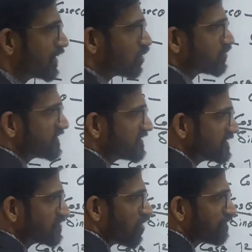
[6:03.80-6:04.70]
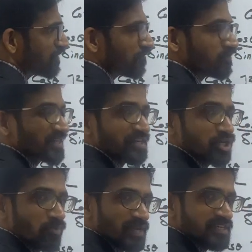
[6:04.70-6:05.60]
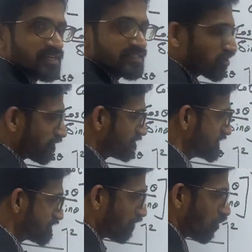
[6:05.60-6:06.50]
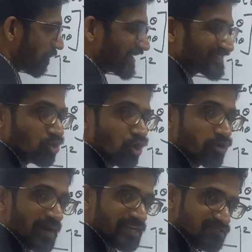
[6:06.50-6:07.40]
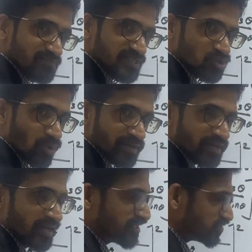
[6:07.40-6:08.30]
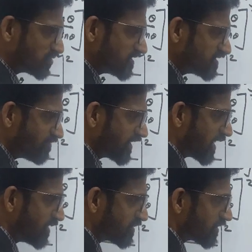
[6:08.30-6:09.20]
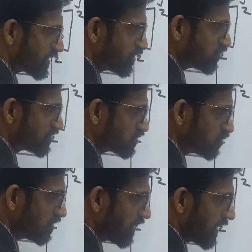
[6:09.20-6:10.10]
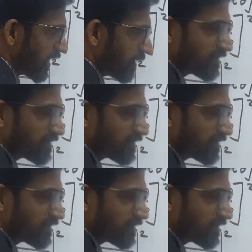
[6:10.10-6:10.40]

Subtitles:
now this is of the form, the denominator is of this form, a square minus b square. So this we can reduce to a